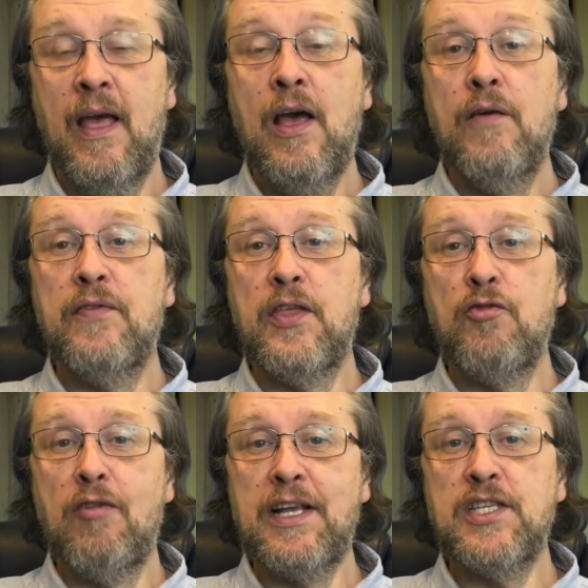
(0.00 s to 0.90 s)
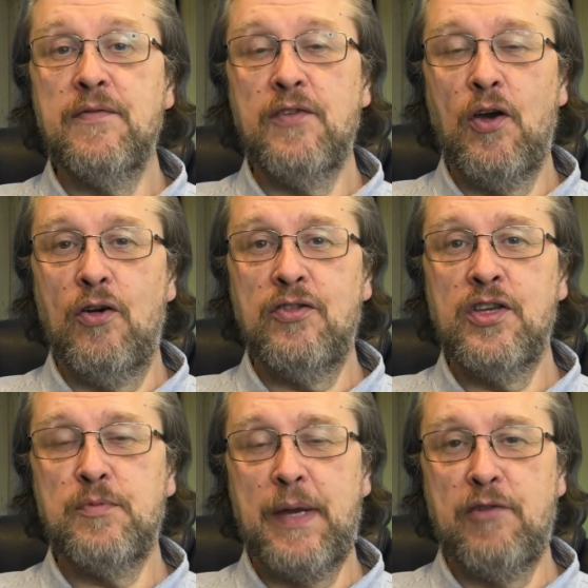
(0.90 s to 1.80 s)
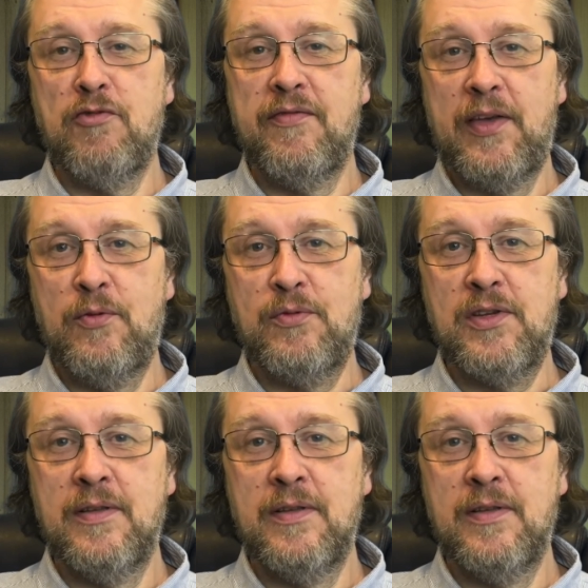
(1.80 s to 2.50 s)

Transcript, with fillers: For the grace of God has been revealed,